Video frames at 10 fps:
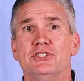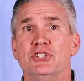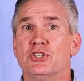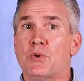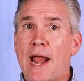his
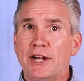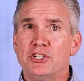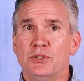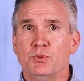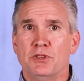
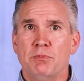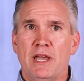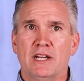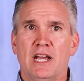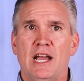interaction with
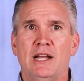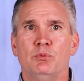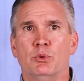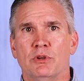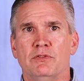
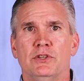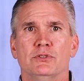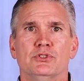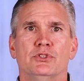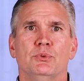mankind will
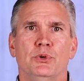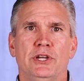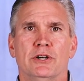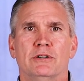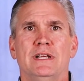reveal to the
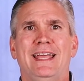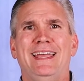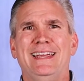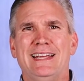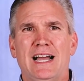reader
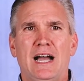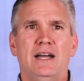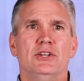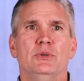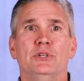a
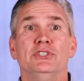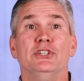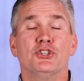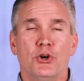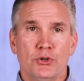God who is
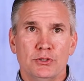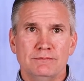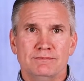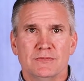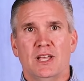
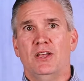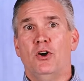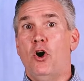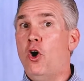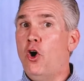eternal,
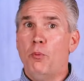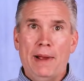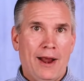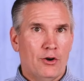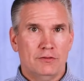all
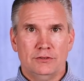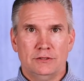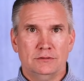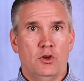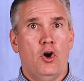
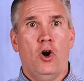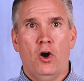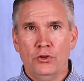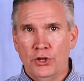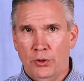powerful,
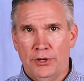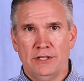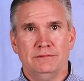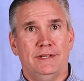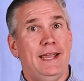all
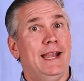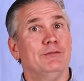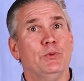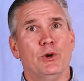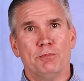knowing,
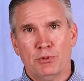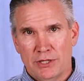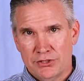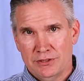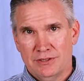everywhere
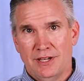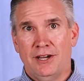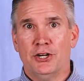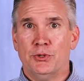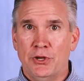present,
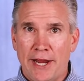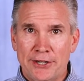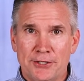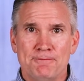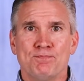a
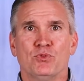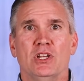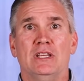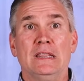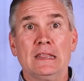creator,
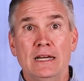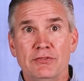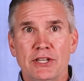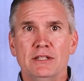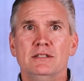
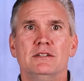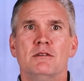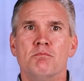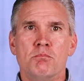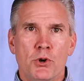loving,
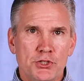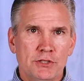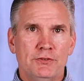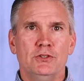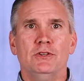
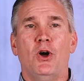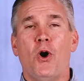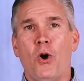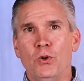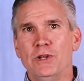merciful,
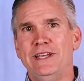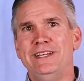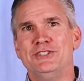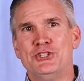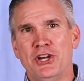
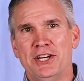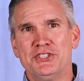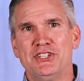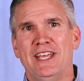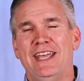holy,
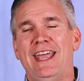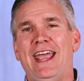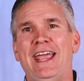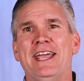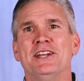just,
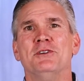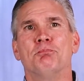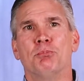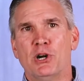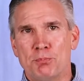and
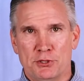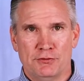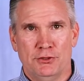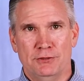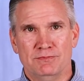
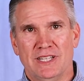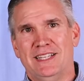purposeful.